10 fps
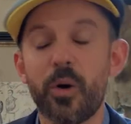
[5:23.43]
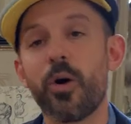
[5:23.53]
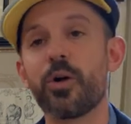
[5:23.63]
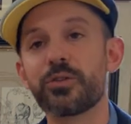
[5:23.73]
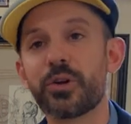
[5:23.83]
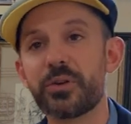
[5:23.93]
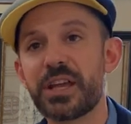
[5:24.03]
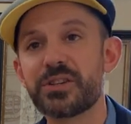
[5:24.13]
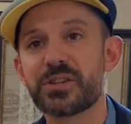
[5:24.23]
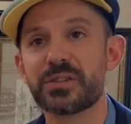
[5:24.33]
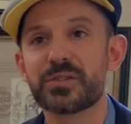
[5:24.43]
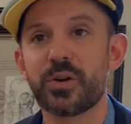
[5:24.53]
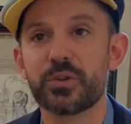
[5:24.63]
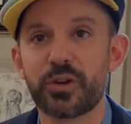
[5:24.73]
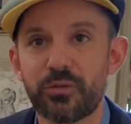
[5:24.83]
All donations
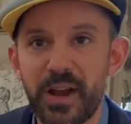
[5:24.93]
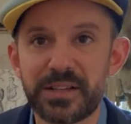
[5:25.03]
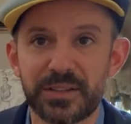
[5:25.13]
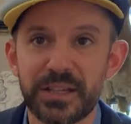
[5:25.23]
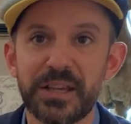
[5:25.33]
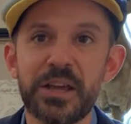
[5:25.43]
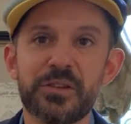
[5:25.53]
go directly